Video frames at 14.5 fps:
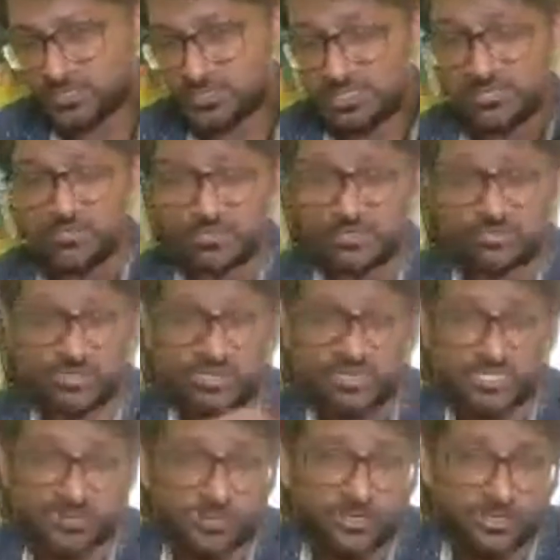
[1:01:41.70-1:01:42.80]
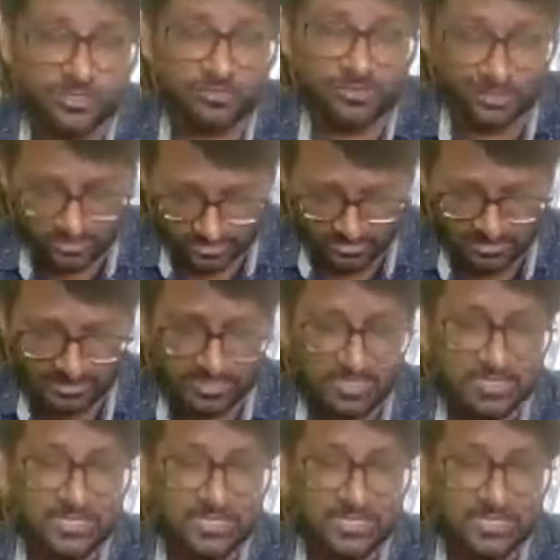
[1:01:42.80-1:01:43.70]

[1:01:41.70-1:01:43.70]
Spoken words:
even you can explain to your